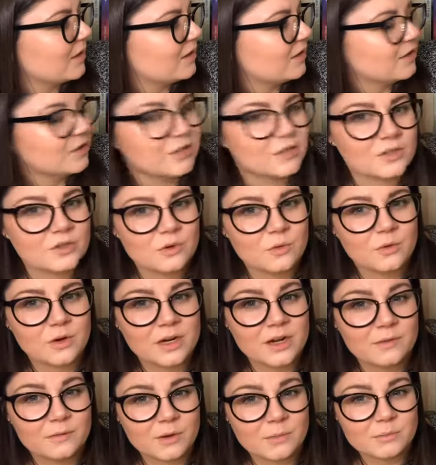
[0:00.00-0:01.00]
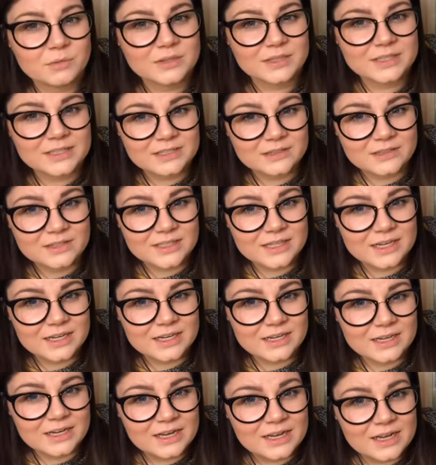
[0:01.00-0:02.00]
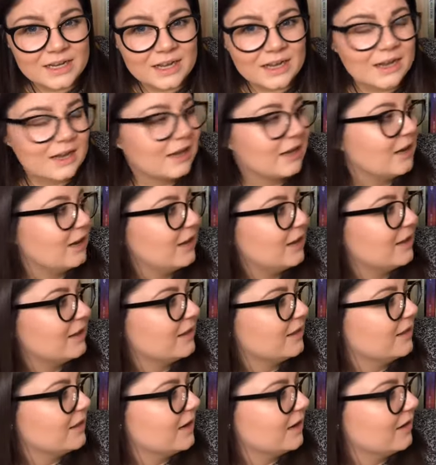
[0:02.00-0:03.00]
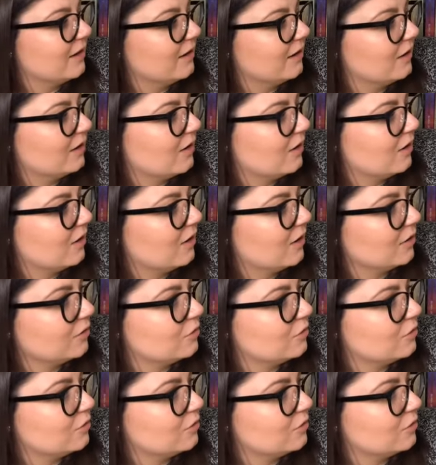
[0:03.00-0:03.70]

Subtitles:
the story of Rumpelstiltskin. There are